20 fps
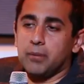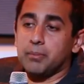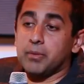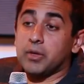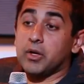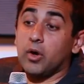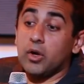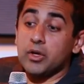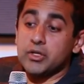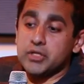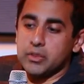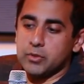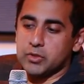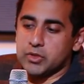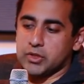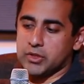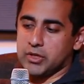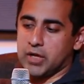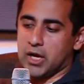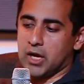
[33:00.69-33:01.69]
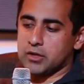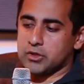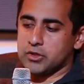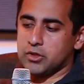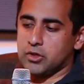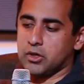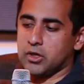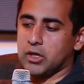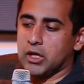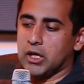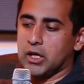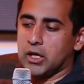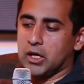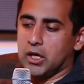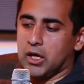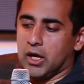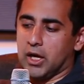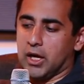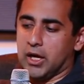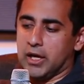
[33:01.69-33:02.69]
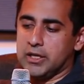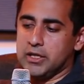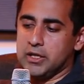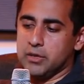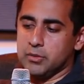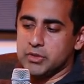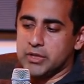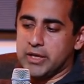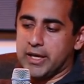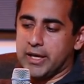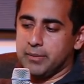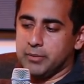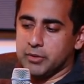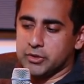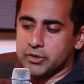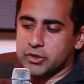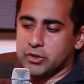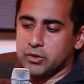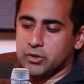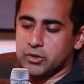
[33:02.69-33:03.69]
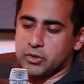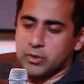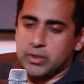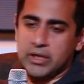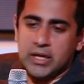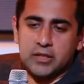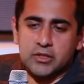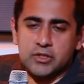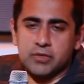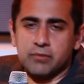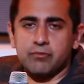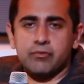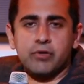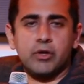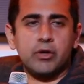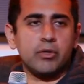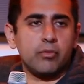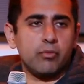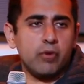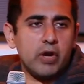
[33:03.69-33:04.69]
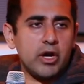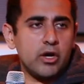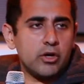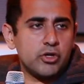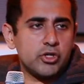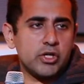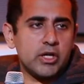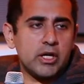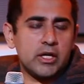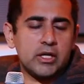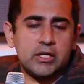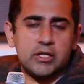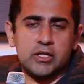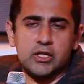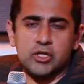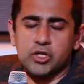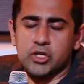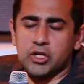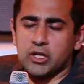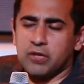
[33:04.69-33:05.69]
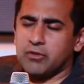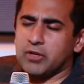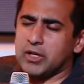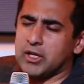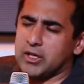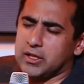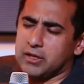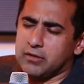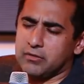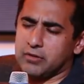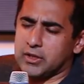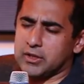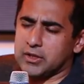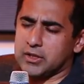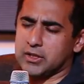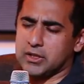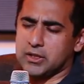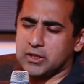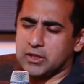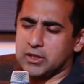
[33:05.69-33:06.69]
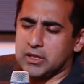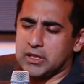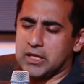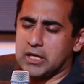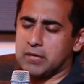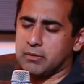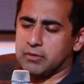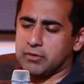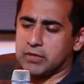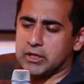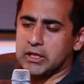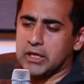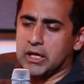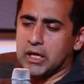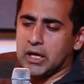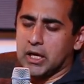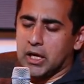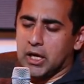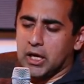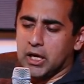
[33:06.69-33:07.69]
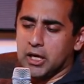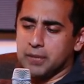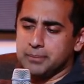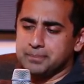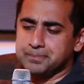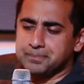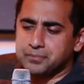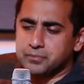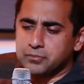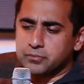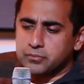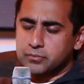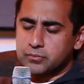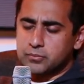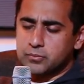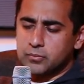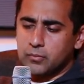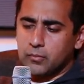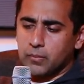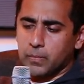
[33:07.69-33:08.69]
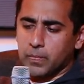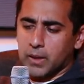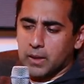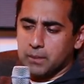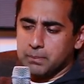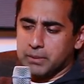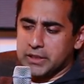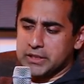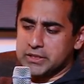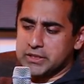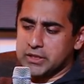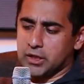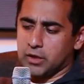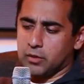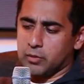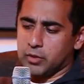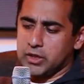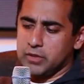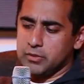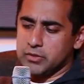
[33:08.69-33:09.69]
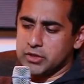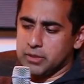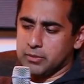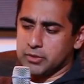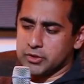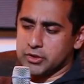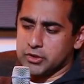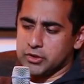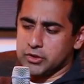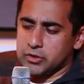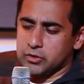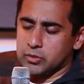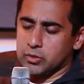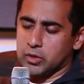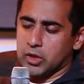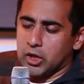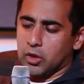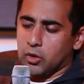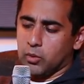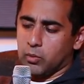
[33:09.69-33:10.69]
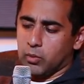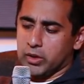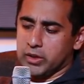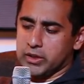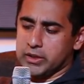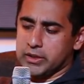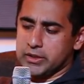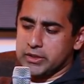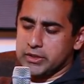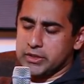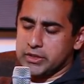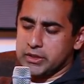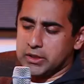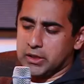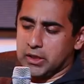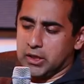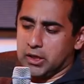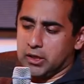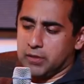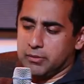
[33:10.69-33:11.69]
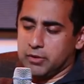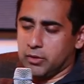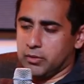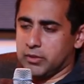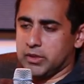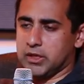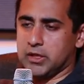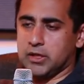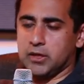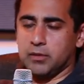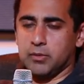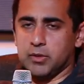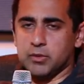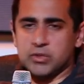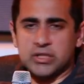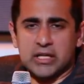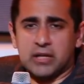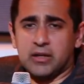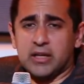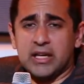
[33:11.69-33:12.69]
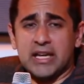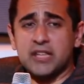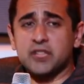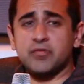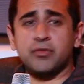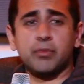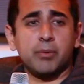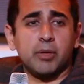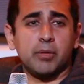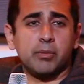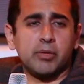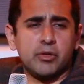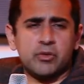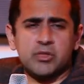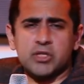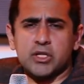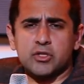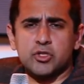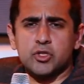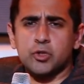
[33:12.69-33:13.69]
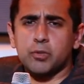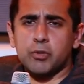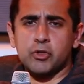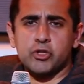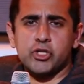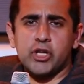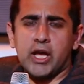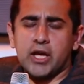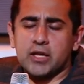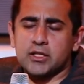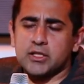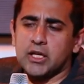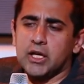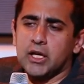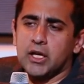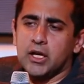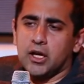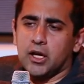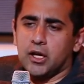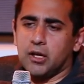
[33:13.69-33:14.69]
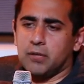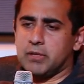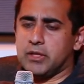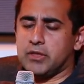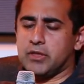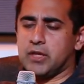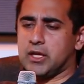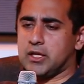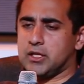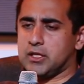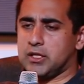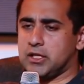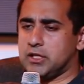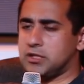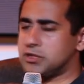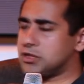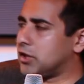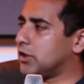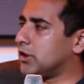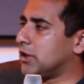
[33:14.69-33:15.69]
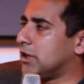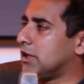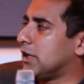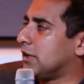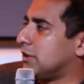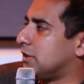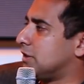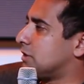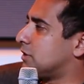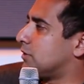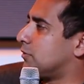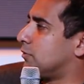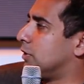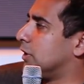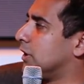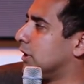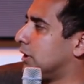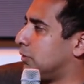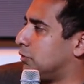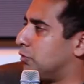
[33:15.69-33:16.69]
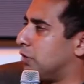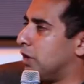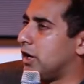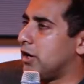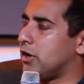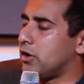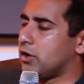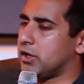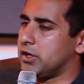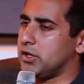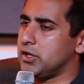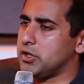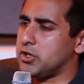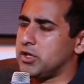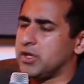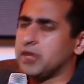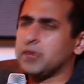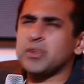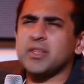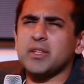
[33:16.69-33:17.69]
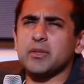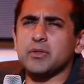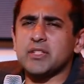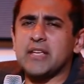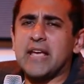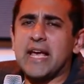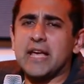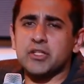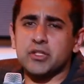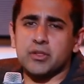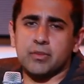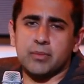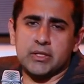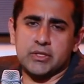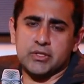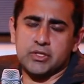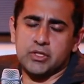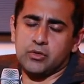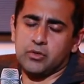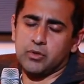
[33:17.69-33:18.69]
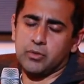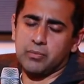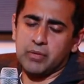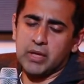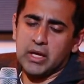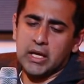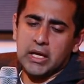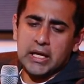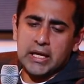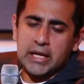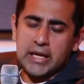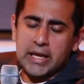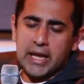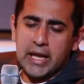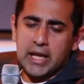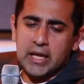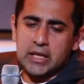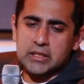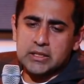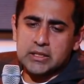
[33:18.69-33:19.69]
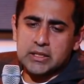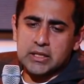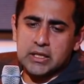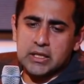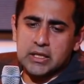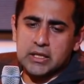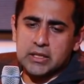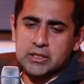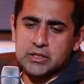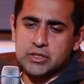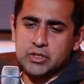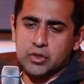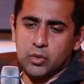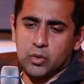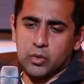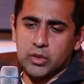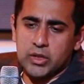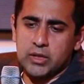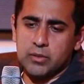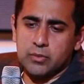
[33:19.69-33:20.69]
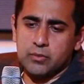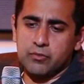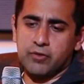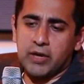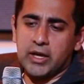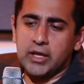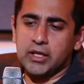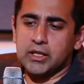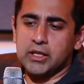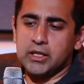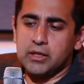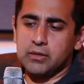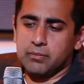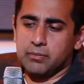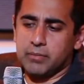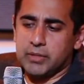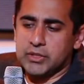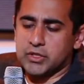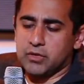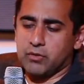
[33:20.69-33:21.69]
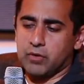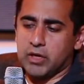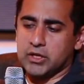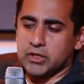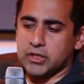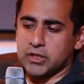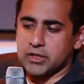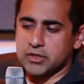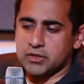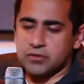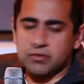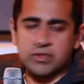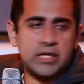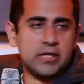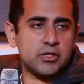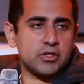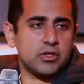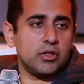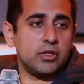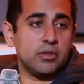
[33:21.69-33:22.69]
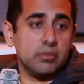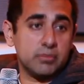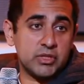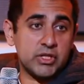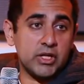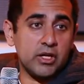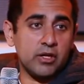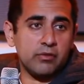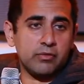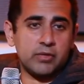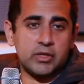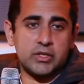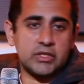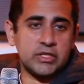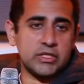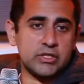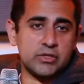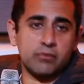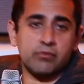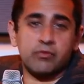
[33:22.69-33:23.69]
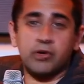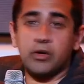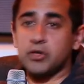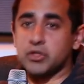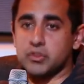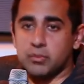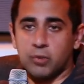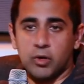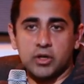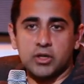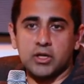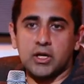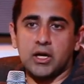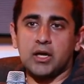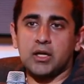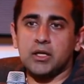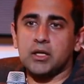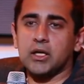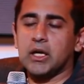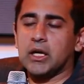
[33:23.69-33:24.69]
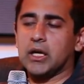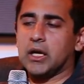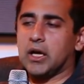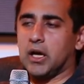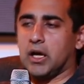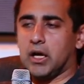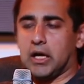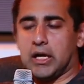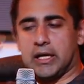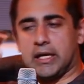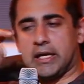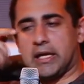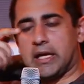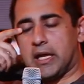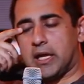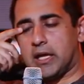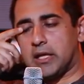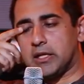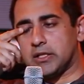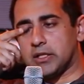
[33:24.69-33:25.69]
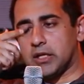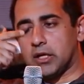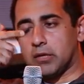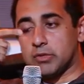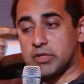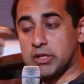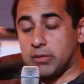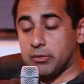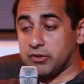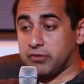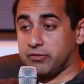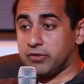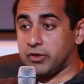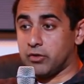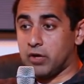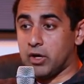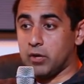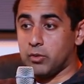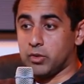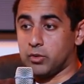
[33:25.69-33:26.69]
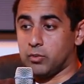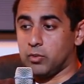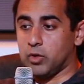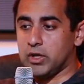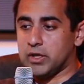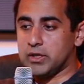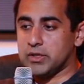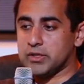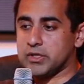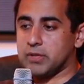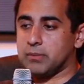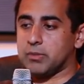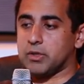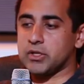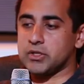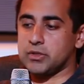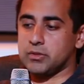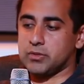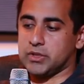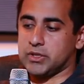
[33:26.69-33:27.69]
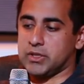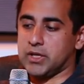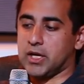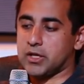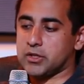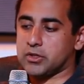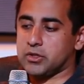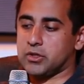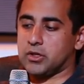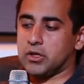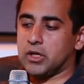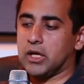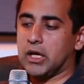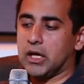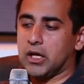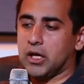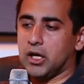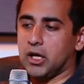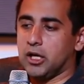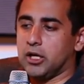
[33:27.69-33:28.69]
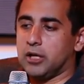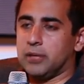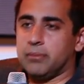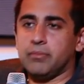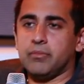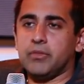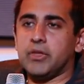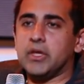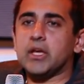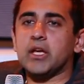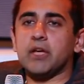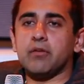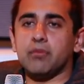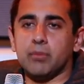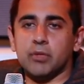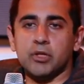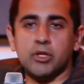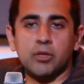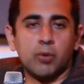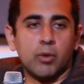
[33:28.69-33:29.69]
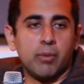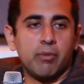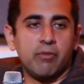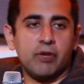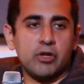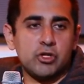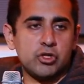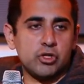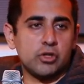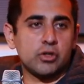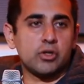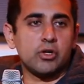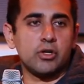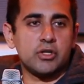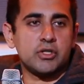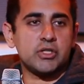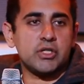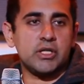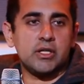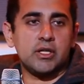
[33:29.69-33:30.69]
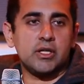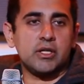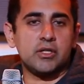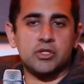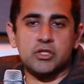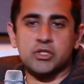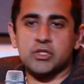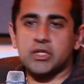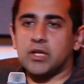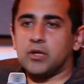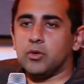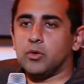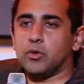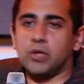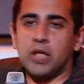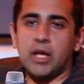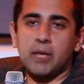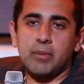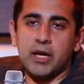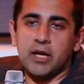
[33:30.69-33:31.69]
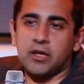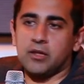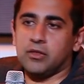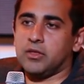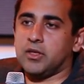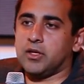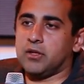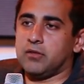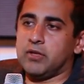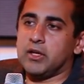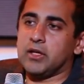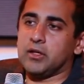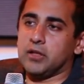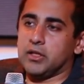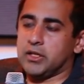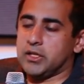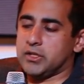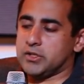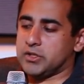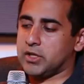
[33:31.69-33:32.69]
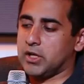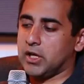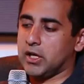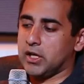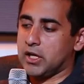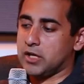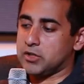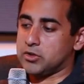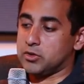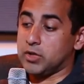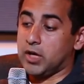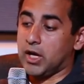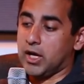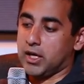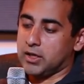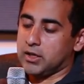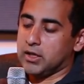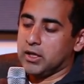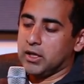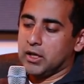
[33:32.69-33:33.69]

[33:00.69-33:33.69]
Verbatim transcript: Because he was a doctor, he was able to, so he had some very rare genetic condition. I forget the name of it. But what he was able to do was, you know, he was like an ex-football player. He was like super jacked. And then he suddenly got this really rare condition. I think it was Castleman syndrome. And so he finally basically ran tons of tests on himself, because he's a very smart guy, and was able to figure out what it was. And because he was a doctor, they gave him a little more professional courtesy. They didn't just say, oh, lie back and think of England as you die.